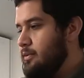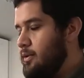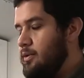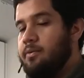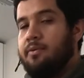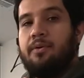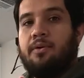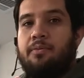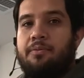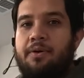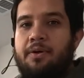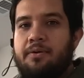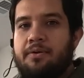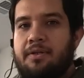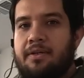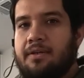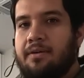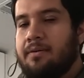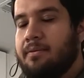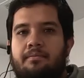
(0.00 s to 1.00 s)
we will be
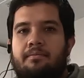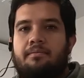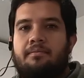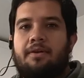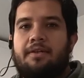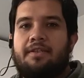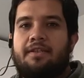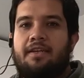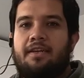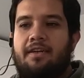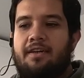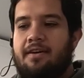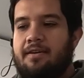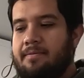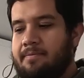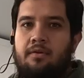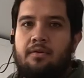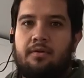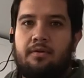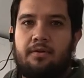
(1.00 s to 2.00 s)
using maseca,
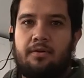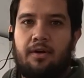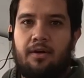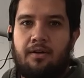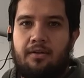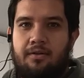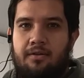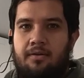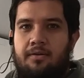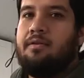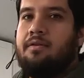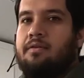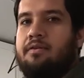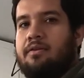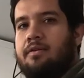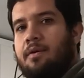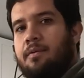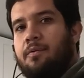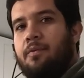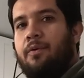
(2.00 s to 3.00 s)
salt,
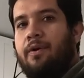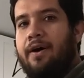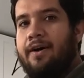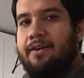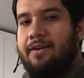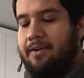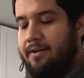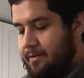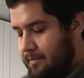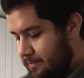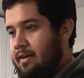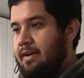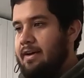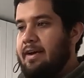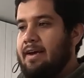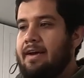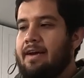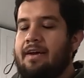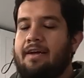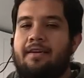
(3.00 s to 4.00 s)
some water,
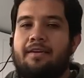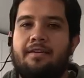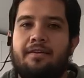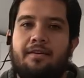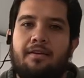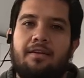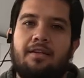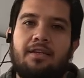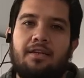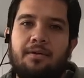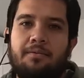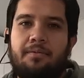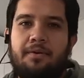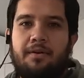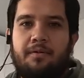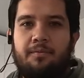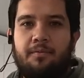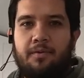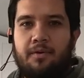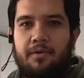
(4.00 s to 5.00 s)
and a little bit
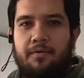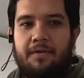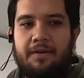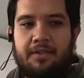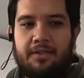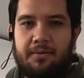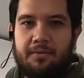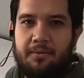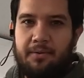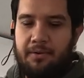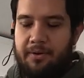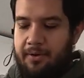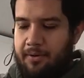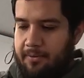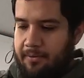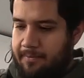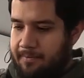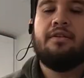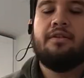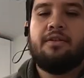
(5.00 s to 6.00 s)
of more vegetable oil.
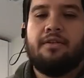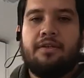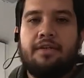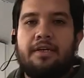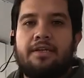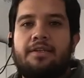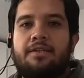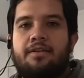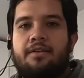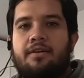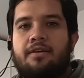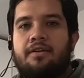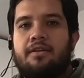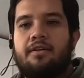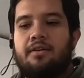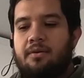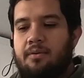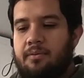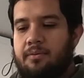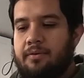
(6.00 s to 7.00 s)
To get
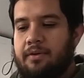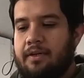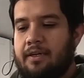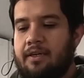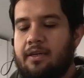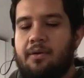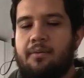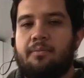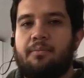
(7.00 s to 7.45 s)
started, we're gonna